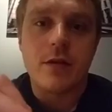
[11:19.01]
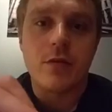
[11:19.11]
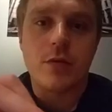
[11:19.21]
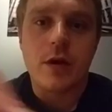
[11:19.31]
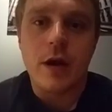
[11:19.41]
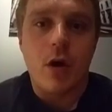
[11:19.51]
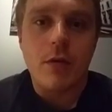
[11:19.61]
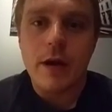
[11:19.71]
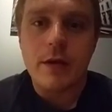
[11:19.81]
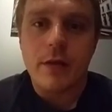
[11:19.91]
to cut
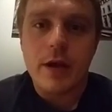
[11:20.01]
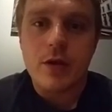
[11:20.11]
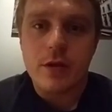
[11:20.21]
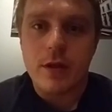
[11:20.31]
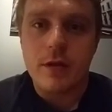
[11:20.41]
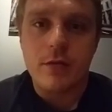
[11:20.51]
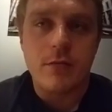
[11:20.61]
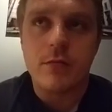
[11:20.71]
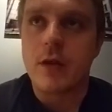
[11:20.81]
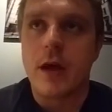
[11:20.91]
all regulations
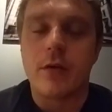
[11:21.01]
in,